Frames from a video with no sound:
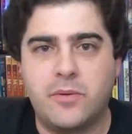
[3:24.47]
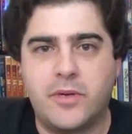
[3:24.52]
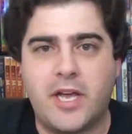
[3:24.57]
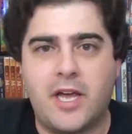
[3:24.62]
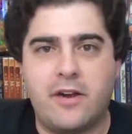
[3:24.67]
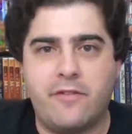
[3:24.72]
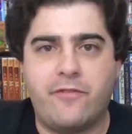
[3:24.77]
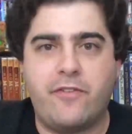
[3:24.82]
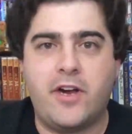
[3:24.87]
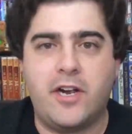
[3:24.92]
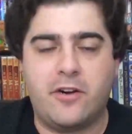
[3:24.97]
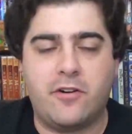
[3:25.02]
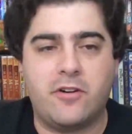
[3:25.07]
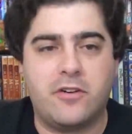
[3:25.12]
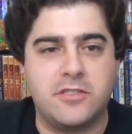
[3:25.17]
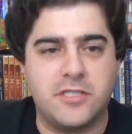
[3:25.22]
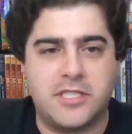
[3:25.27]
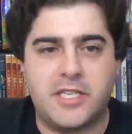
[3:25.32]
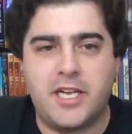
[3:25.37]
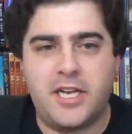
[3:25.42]
we gotta find
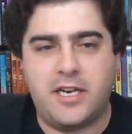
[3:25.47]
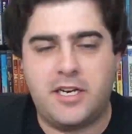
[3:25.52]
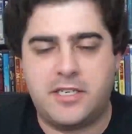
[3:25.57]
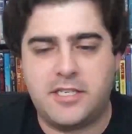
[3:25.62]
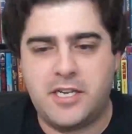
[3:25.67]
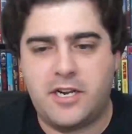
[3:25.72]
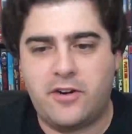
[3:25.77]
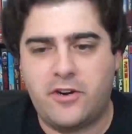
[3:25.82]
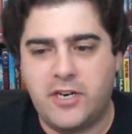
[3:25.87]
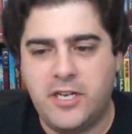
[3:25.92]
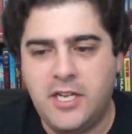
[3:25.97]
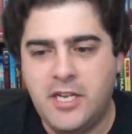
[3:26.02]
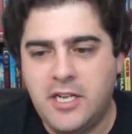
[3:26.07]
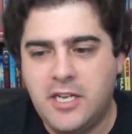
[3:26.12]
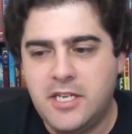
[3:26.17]
Grunkle Stan, etc.